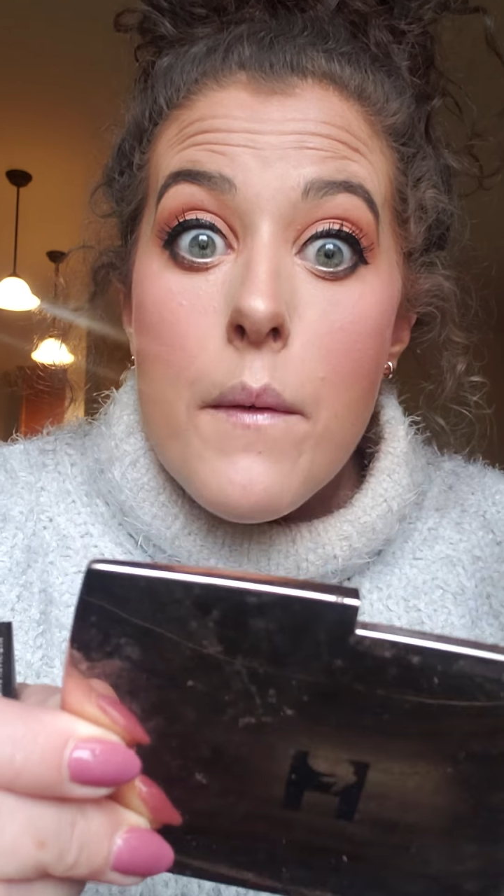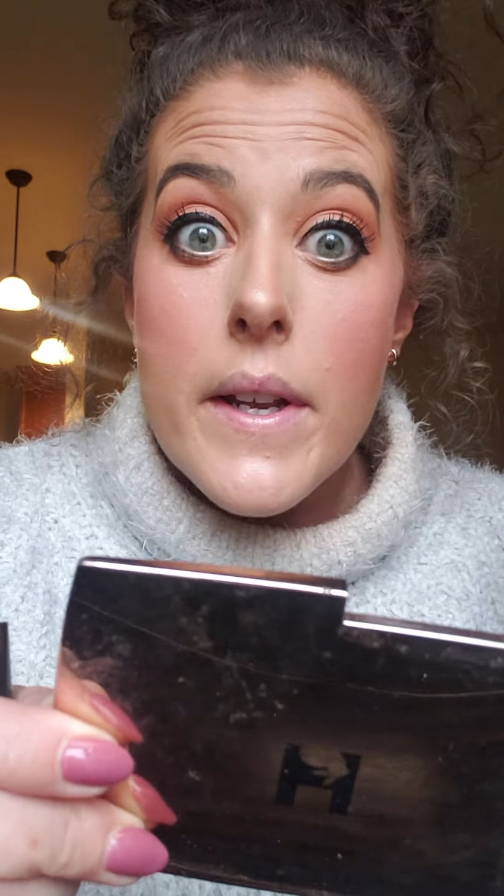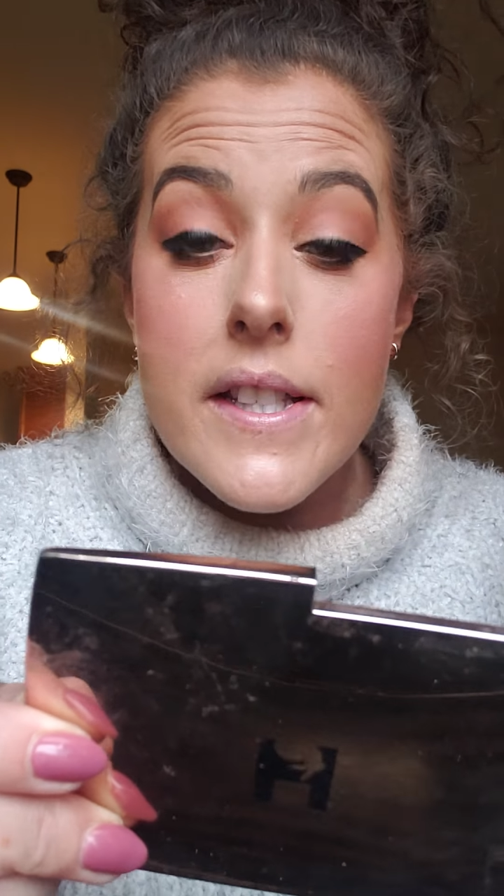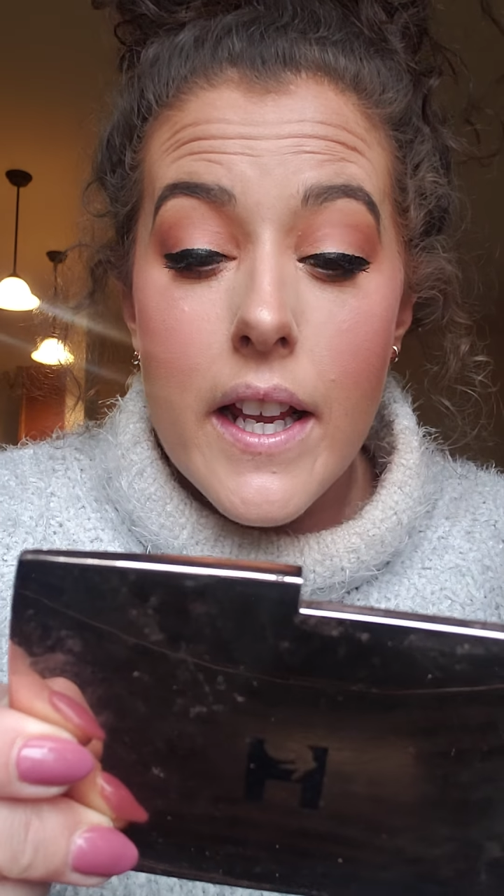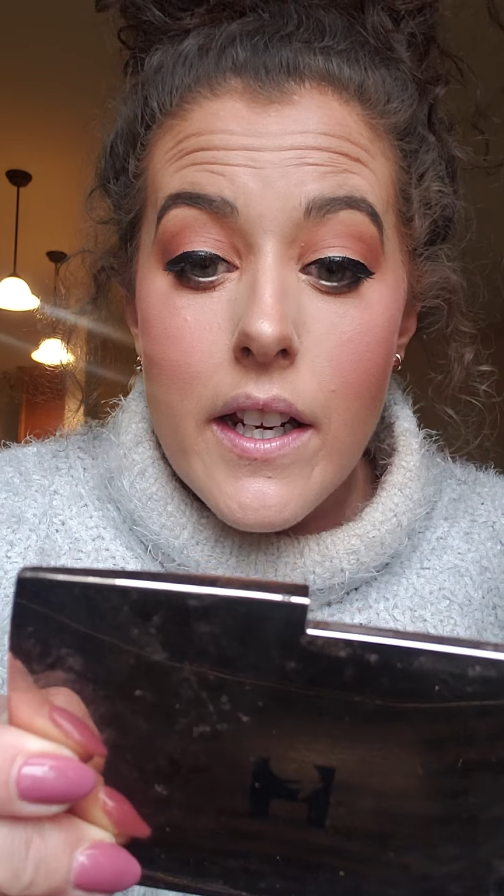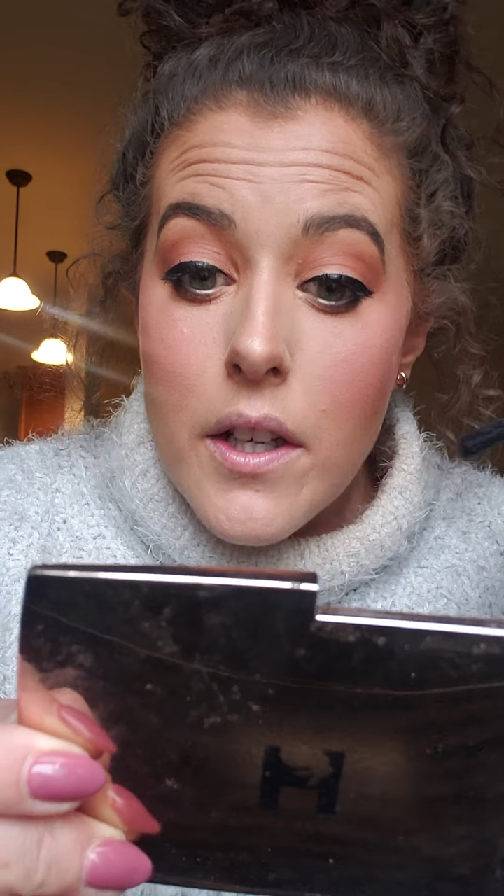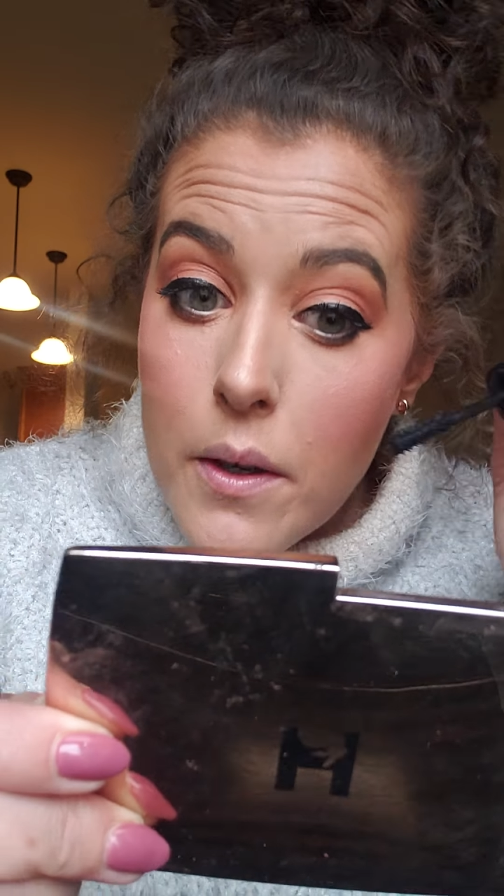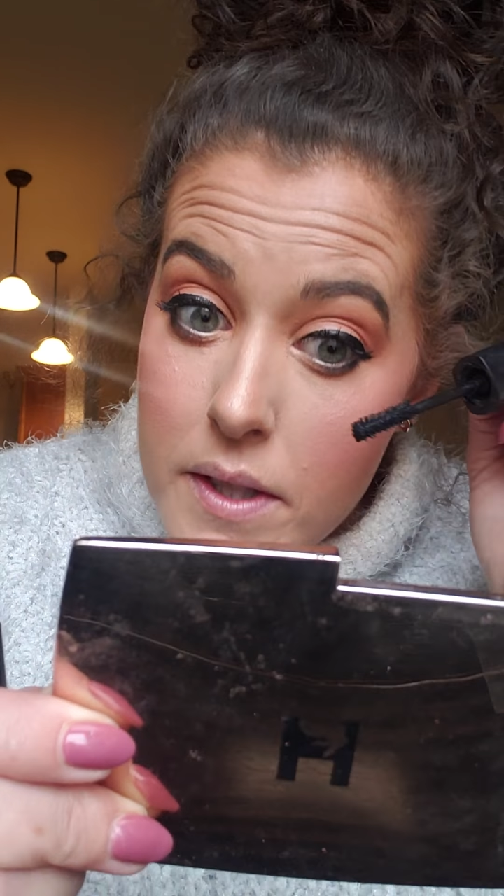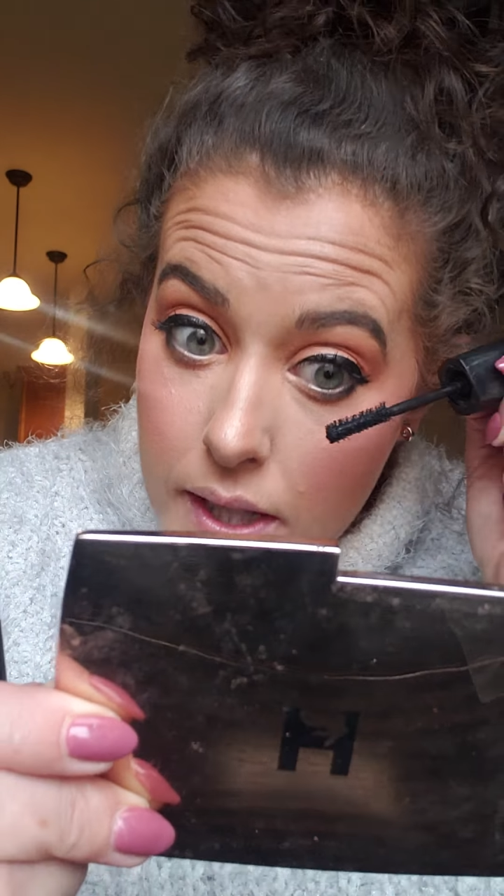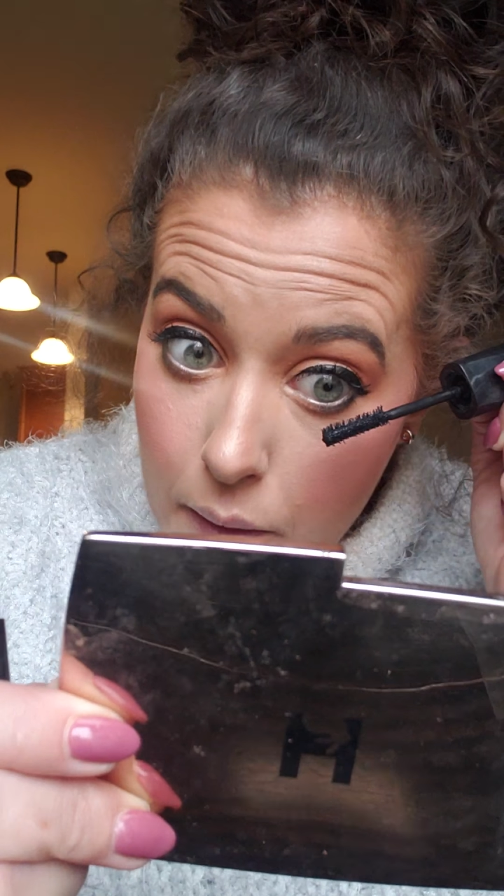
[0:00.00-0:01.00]
I'm excited to
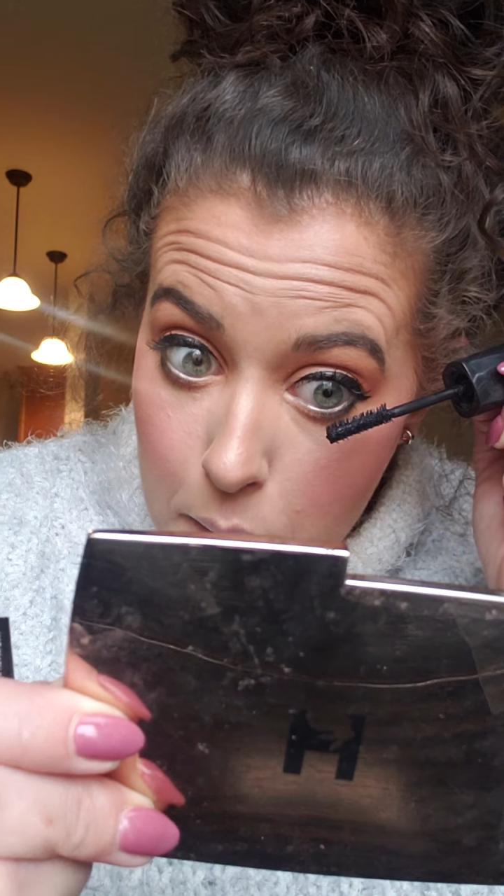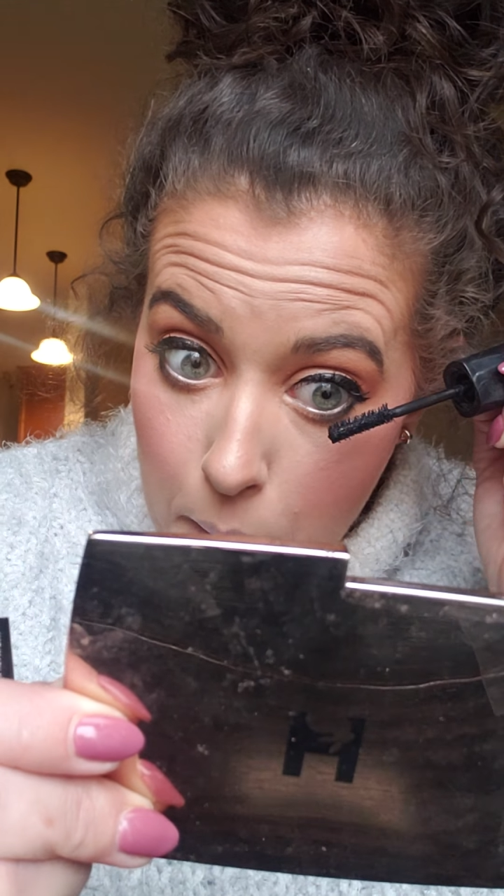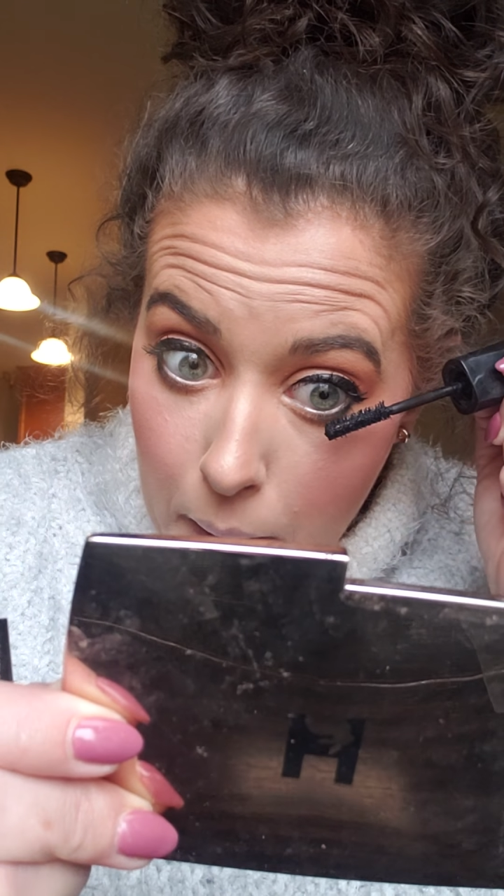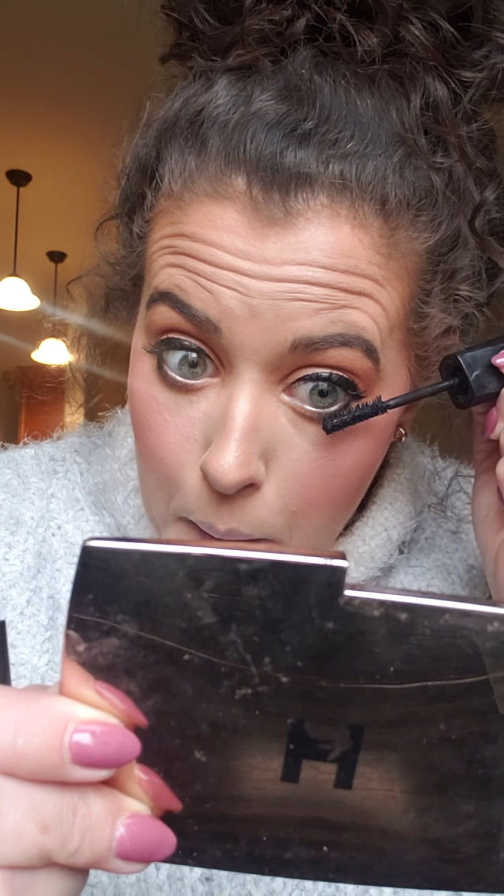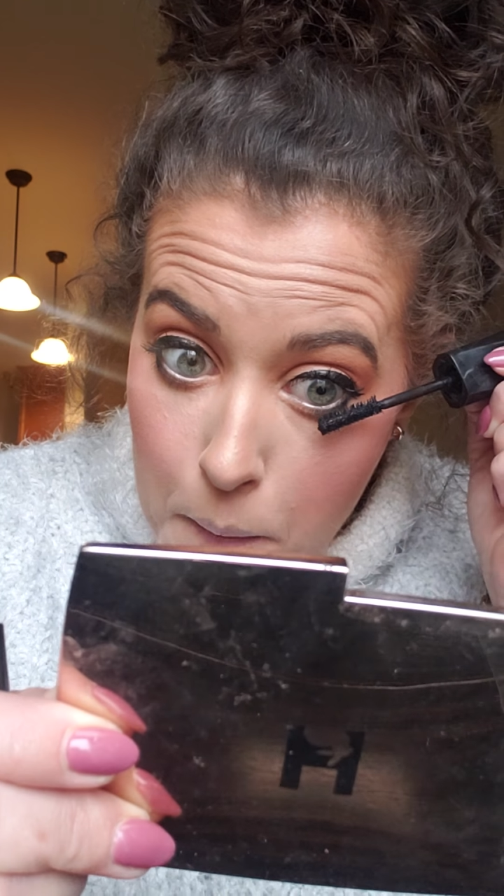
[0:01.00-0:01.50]
go see everybody.